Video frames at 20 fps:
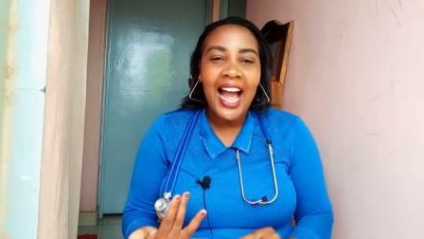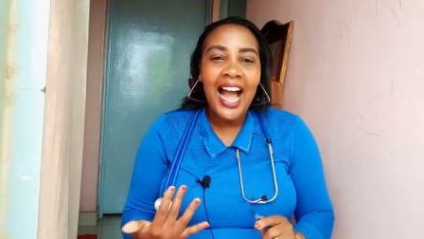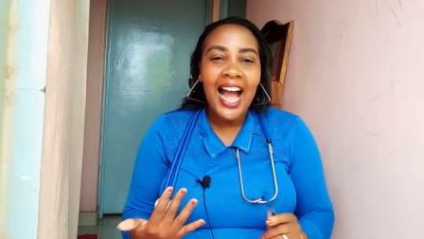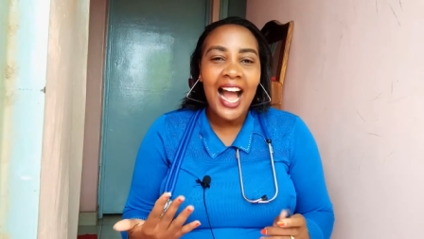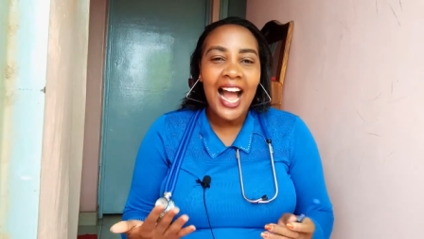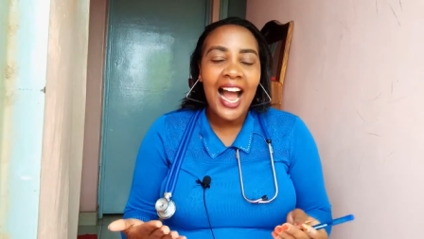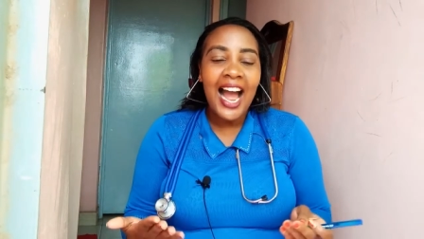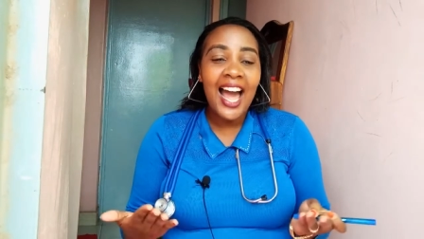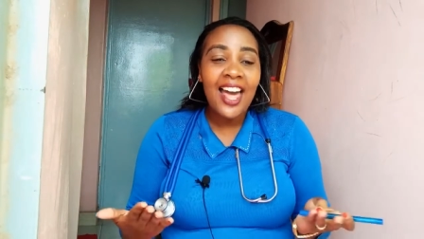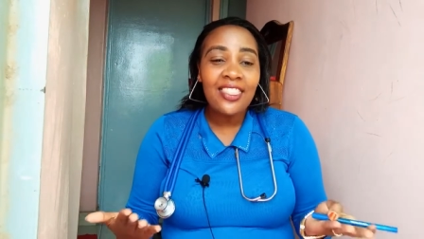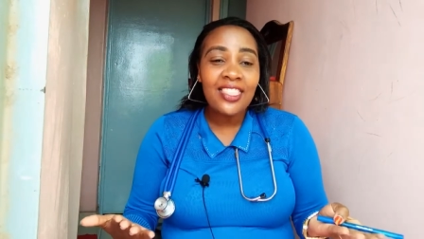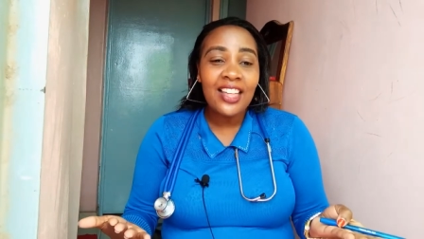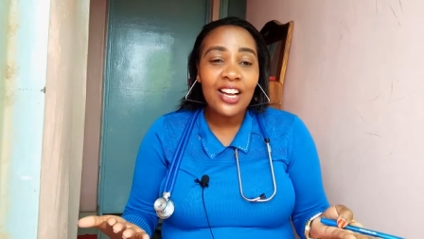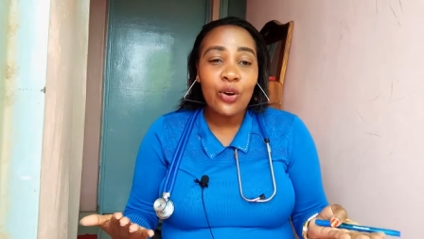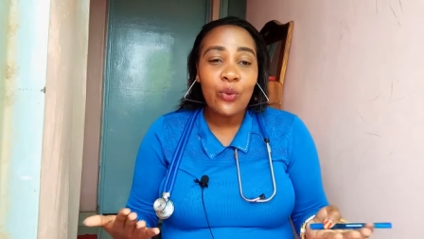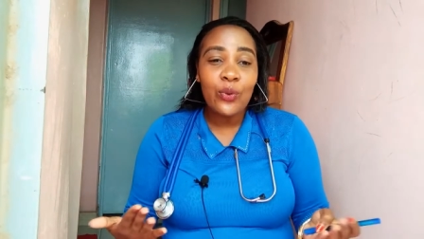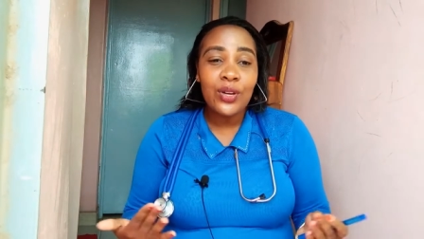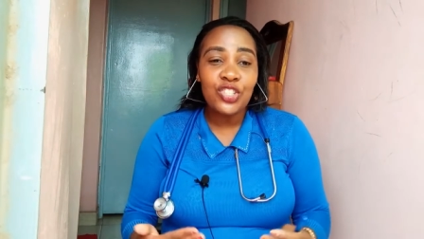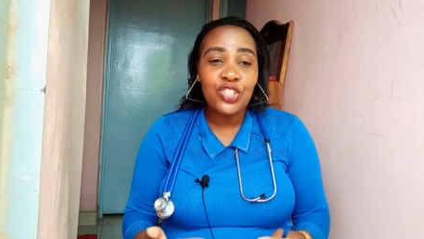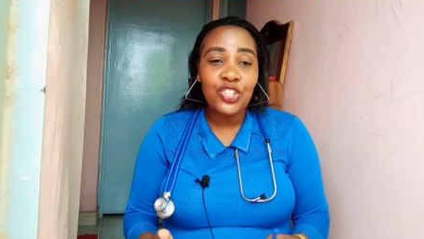uh, other
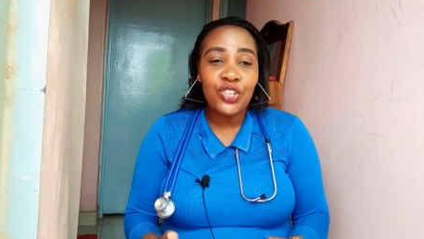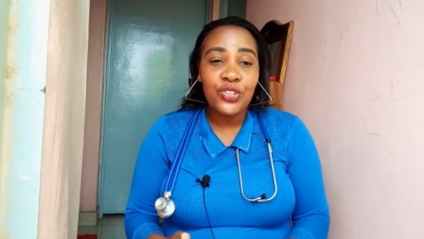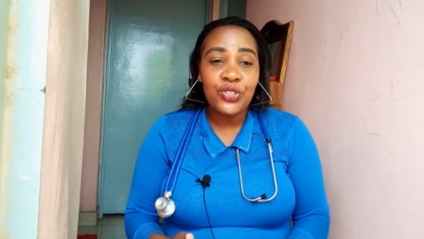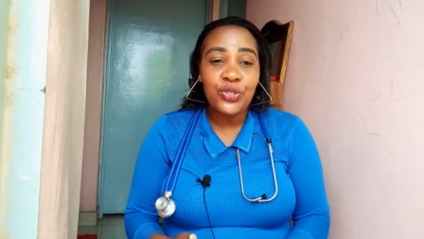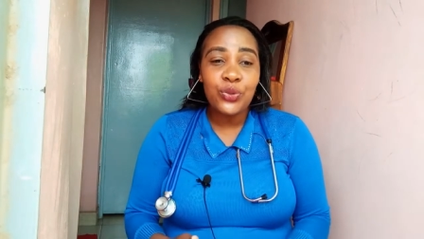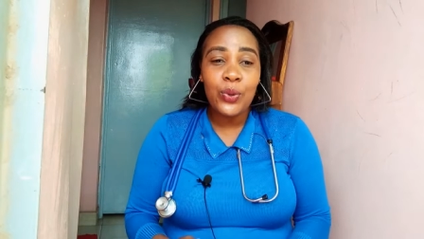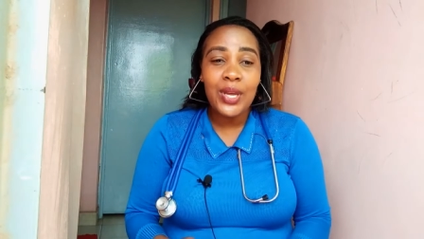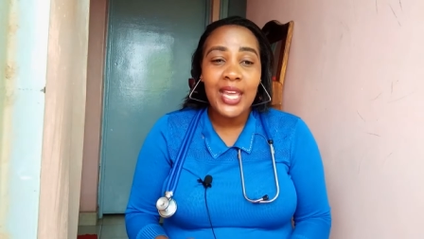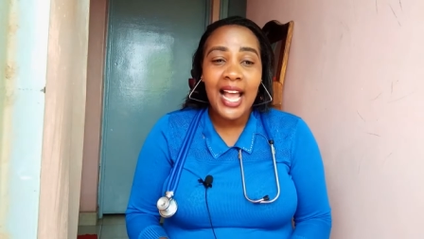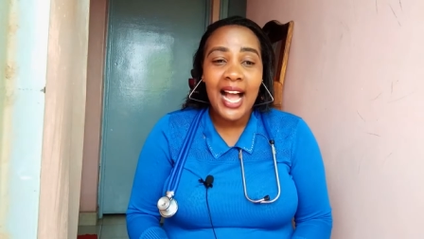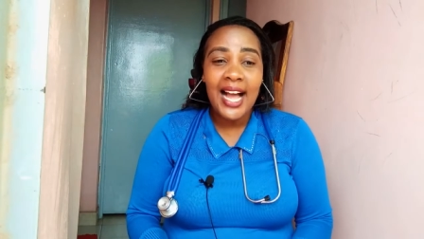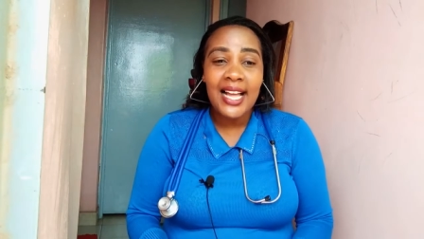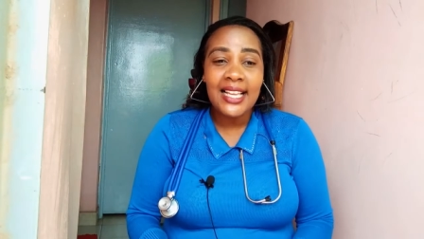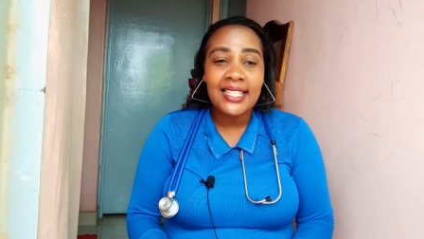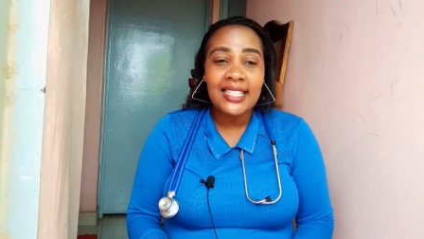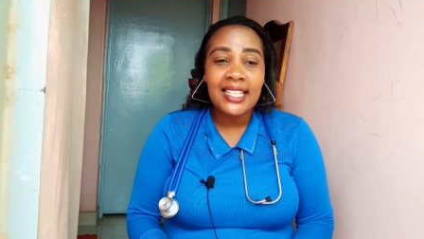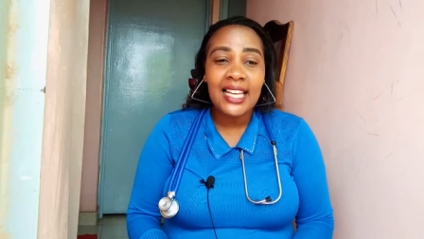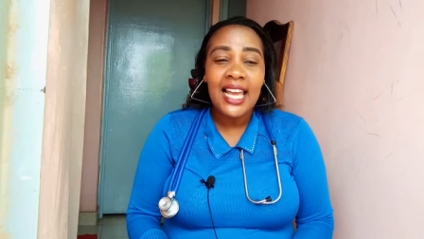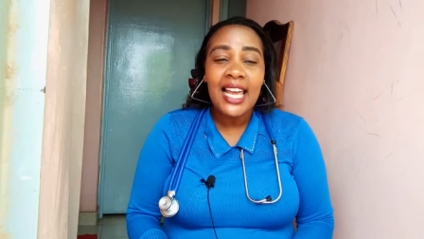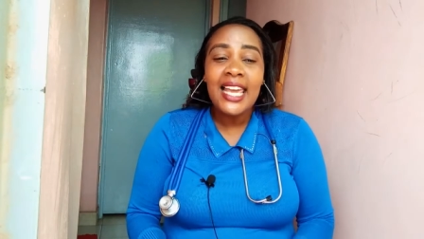questions we
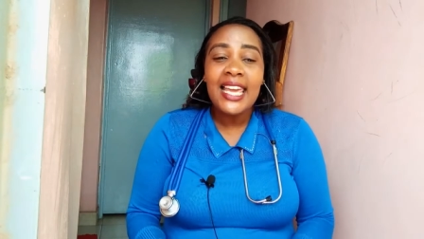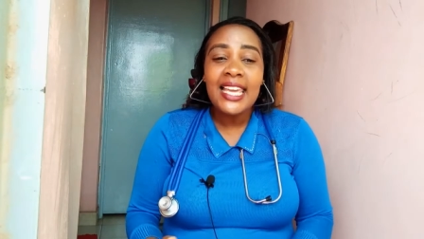ask